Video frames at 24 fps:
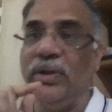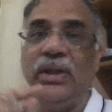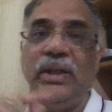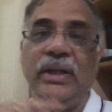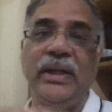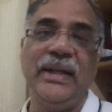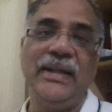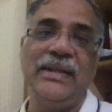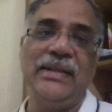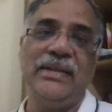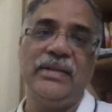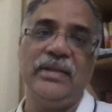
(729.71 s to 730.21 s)
the
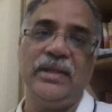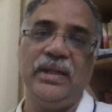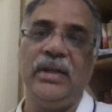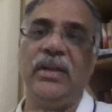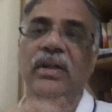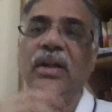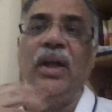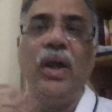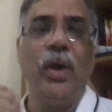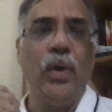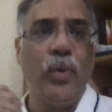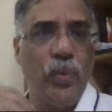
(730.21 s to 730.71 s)
test set,
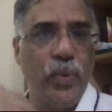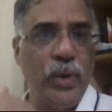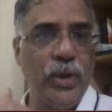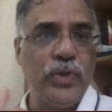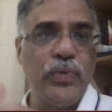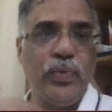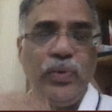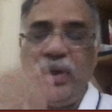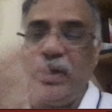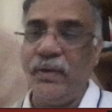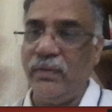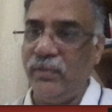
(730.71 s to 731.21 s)
which
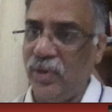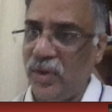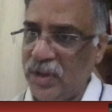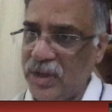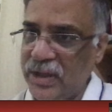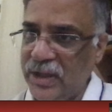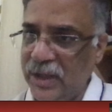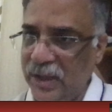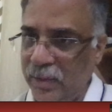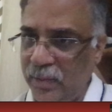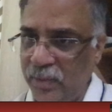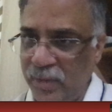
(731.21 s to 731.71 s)
we have not
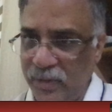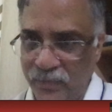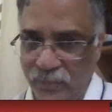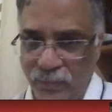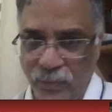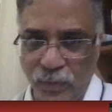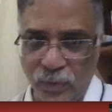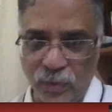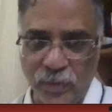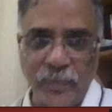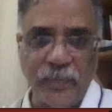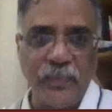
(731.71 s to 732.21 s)
seen before.